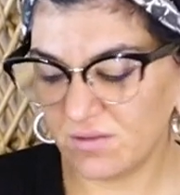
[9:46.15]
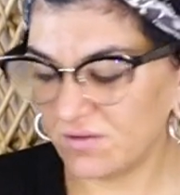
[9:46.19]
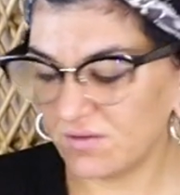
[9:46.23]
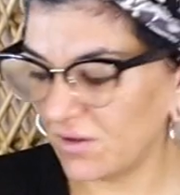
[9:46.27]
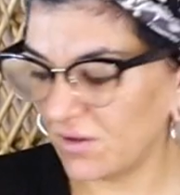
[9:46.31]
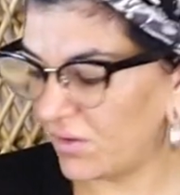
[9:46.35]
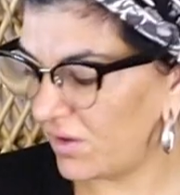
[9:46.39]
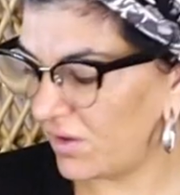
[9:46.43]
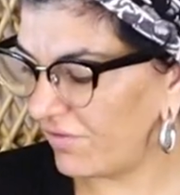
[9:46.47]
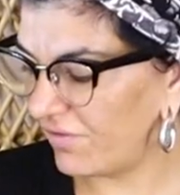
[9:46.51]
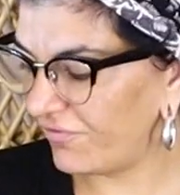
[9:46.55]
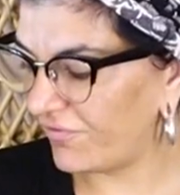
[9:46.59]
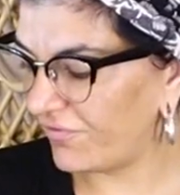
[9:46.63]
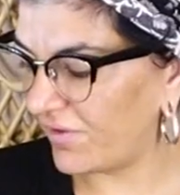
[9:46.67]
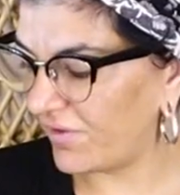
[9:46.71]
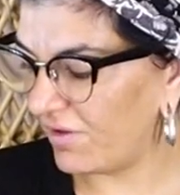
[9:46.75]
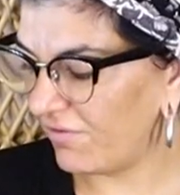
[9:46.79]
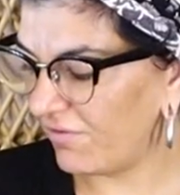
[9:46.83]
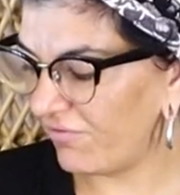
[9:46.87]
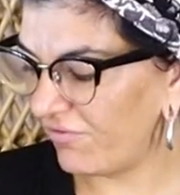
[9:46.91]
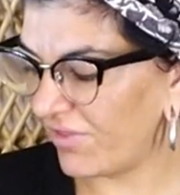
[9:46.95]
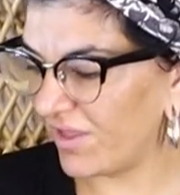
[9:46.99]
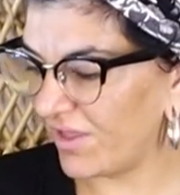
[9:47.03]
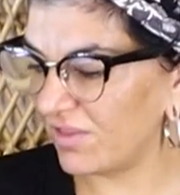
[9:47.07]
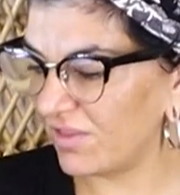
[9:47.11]
So
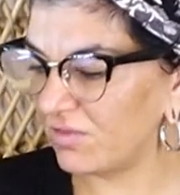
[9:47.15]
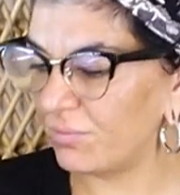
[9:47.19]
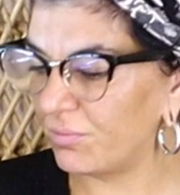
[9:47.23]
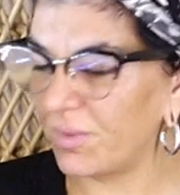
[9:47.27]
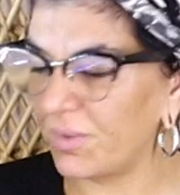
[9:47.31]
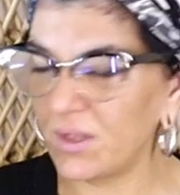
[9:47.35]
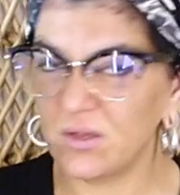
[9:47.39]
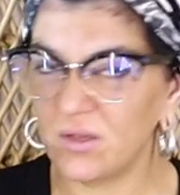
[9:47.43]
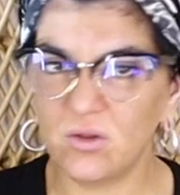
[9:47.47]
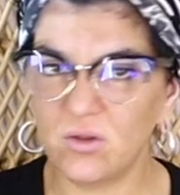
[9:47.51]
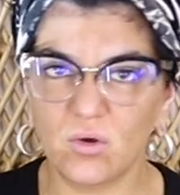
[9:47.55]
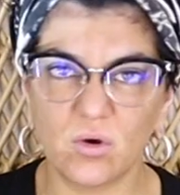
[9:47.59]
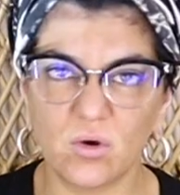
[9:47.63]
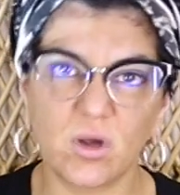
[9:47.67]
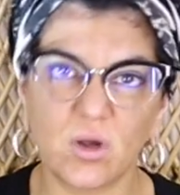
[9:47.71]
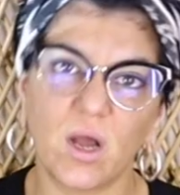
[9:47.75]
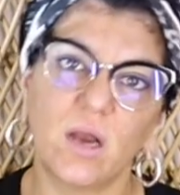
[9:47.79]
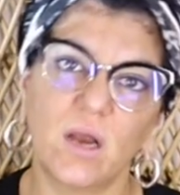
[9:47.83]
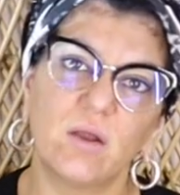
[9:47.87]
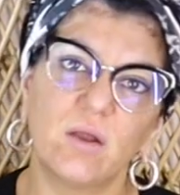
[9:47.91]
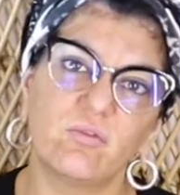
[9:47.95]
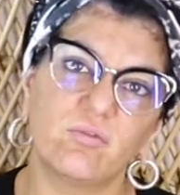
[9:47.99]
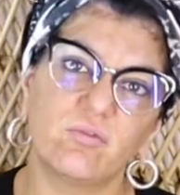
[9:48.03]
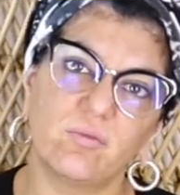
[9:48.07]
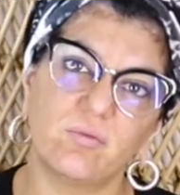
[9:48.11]
if that's been your
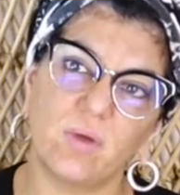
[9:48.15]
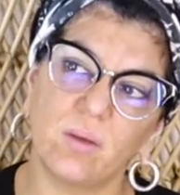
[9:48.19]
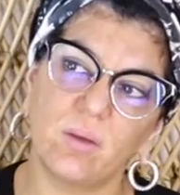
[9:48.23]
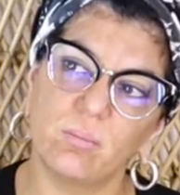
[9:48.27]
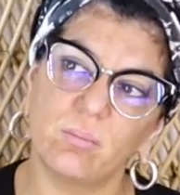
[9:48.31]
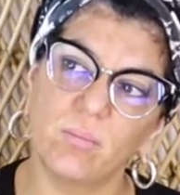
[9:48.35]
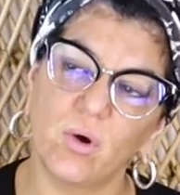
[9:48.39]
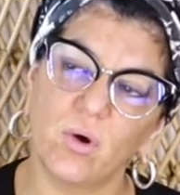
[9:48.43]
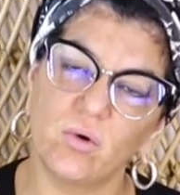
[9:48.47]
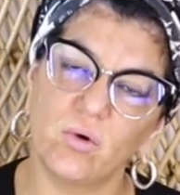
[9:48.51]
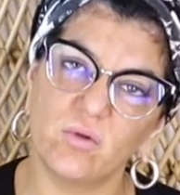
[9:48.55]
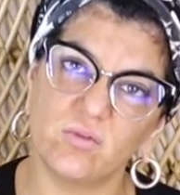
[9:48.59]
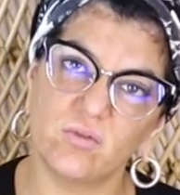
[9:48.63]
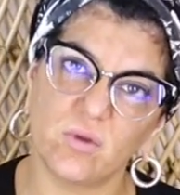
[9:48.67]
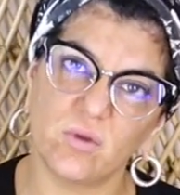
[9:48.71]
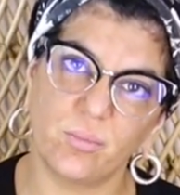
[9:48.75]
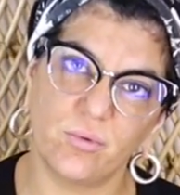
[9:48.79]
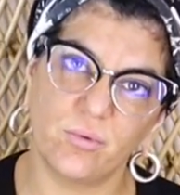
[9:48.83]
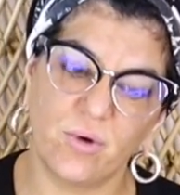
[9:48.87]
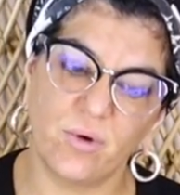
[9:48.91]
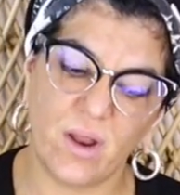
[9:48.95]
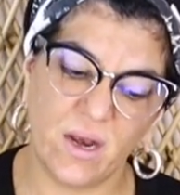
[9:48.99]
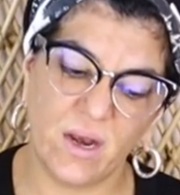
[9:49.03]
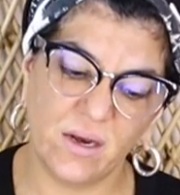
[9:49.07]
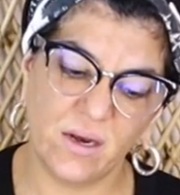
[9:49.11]
kind of modus
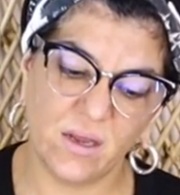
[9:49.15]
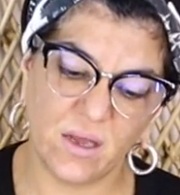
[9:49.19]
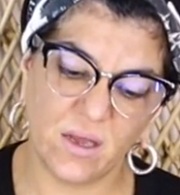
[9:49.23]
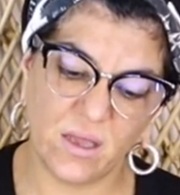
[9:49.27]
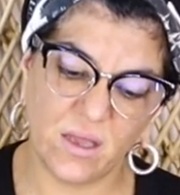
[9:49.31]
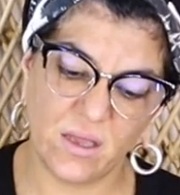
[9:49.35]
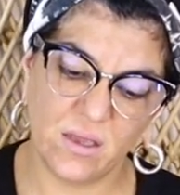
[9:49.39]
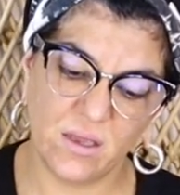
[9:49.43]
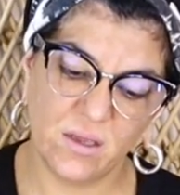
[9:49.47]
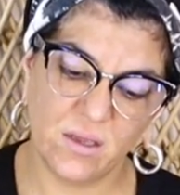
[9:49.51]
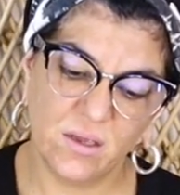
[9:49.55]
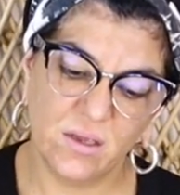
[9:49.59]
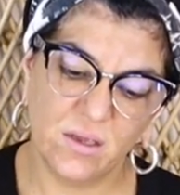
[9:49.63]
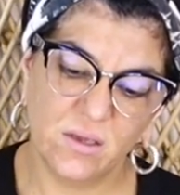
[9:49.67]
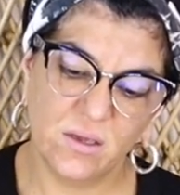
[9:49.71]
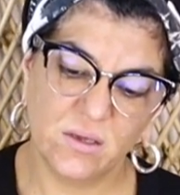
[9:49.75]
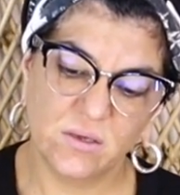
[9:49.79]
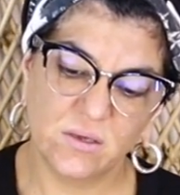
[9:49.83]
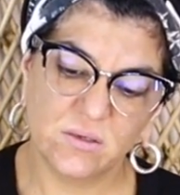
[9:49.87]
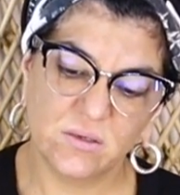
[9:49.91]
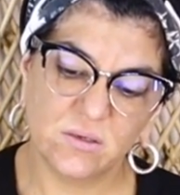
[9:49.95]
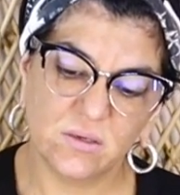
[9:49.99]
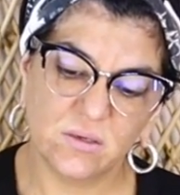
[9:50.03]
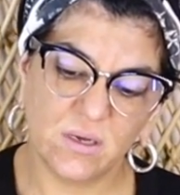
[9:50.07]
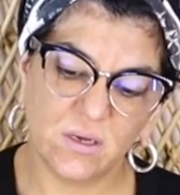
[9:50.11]
operandi
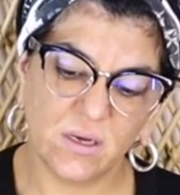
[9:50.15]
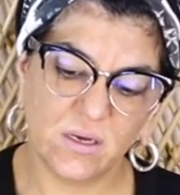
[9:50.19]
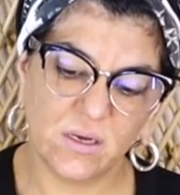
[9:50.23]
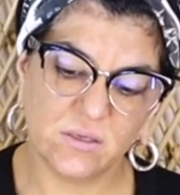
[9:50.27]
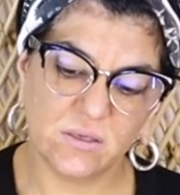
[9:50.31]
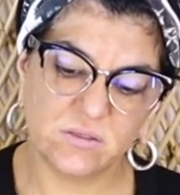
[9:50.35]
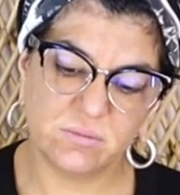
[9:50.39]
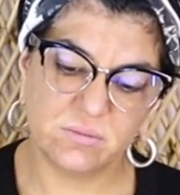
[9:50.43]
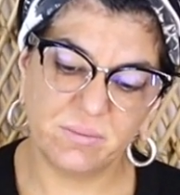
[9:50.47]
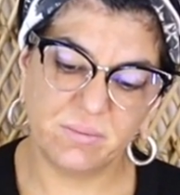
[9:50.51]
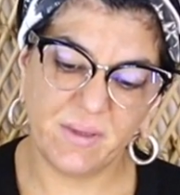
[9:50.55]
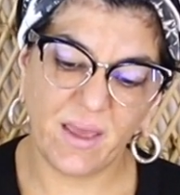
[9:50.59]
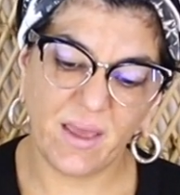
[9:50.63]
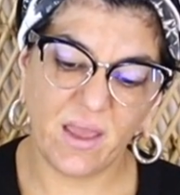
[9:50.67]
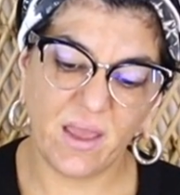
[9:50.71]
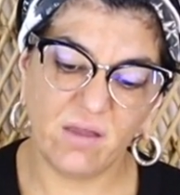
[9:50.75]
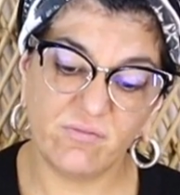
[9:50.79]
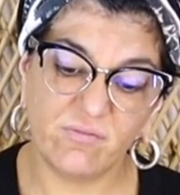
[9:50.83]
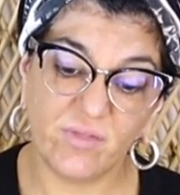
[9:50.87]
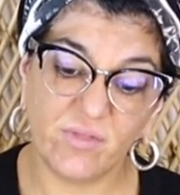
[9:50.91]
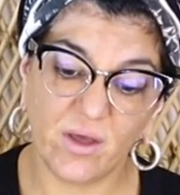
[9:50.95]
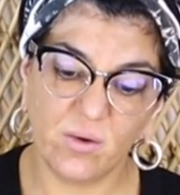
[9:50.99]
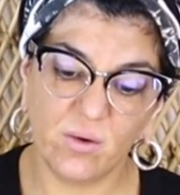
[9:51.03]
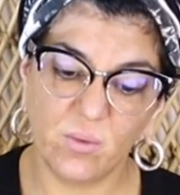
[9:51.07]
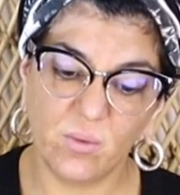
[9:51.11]
to
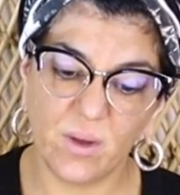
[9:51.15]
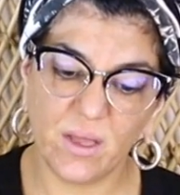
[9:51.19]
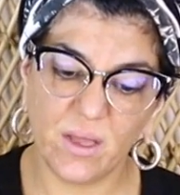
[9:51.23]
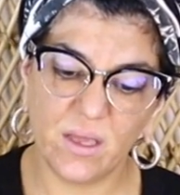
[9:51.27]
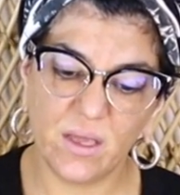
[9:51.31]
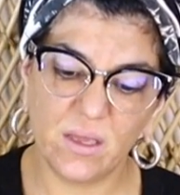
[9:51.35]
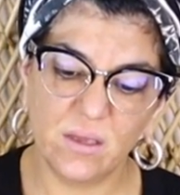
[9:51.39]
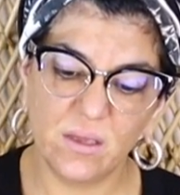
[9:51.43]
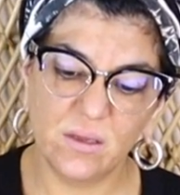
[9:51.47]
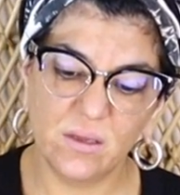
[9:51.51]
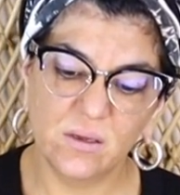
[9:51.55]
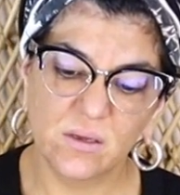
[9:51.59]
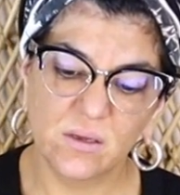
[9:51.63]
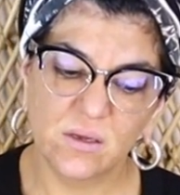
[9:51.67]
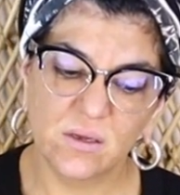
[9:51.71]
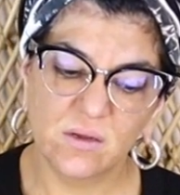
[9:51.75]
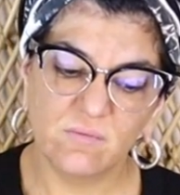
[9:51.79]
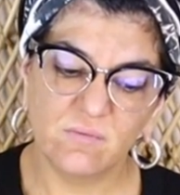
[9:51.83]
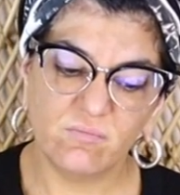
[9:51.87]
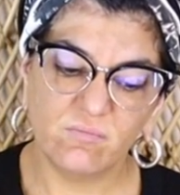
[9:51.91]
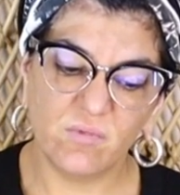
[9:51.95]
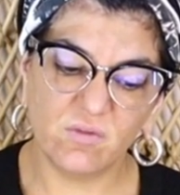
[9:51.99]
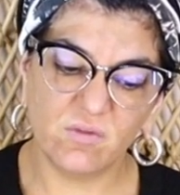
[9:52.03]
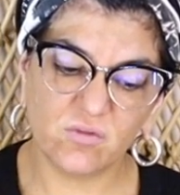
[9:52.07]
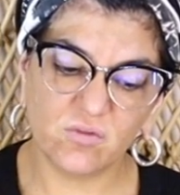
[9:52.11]
behave that way,
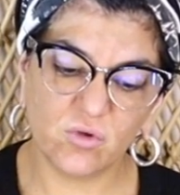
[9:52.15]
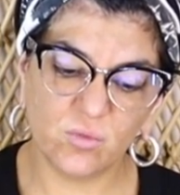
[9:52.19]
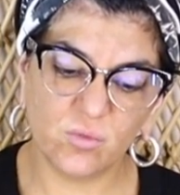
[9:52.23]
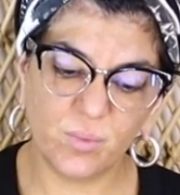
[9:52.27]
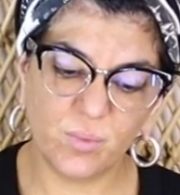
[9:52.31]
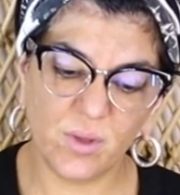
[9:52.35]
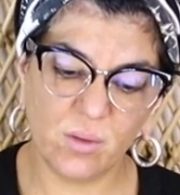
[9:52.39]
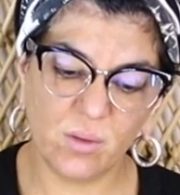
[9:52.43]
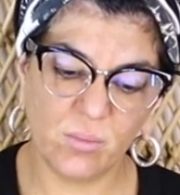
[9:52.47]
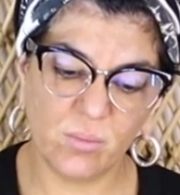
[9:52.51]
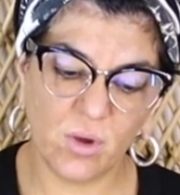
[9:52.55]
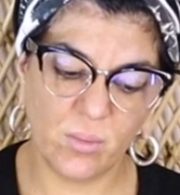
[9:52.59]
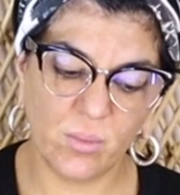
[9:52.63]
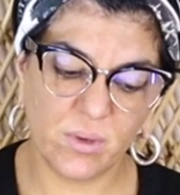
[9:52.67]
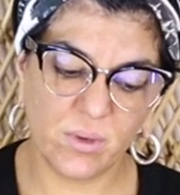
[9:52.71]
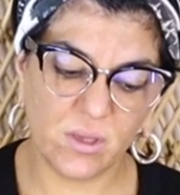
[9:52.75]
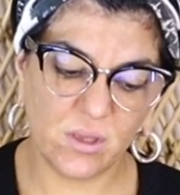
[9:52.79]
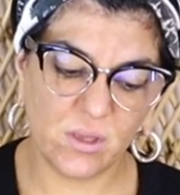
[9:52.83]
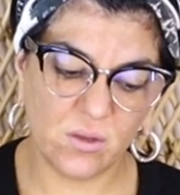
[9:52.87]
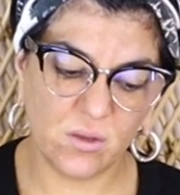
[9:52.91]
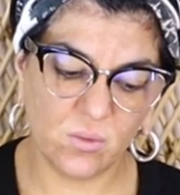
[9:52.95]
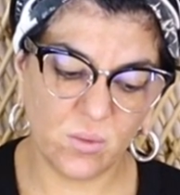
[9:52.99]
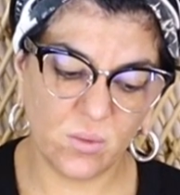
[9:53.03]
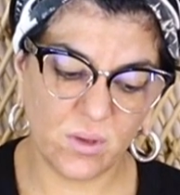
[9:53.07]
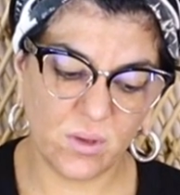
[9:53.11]
this could be a moment
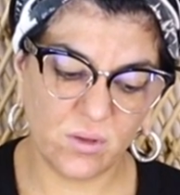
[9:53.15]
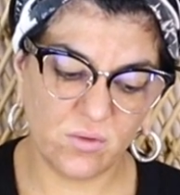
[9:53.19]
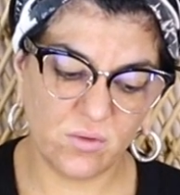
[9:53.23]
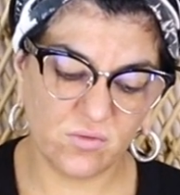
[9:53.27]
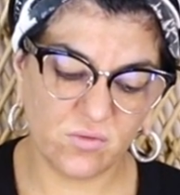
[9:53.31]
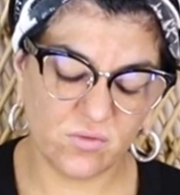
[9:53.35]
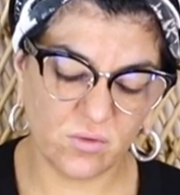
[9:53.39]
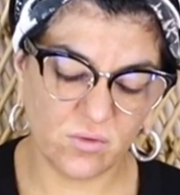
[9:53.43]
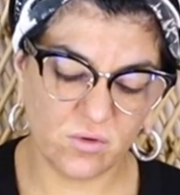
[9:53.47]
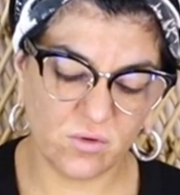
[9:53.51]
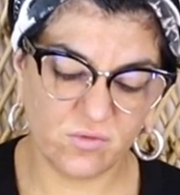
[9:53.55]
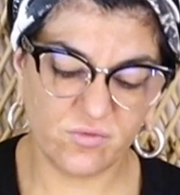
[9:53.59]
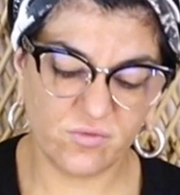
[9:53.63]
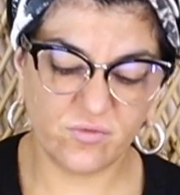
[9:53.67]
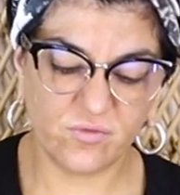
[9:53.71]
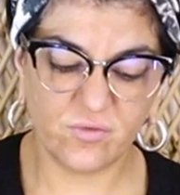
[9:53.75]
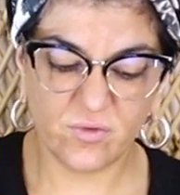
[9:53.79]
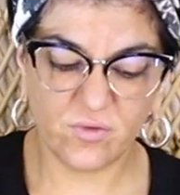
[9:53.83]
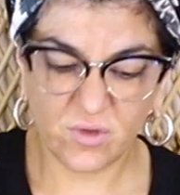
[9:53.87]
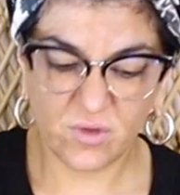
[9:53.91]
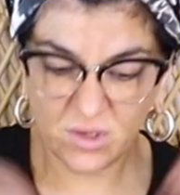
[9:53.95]
here where you sort of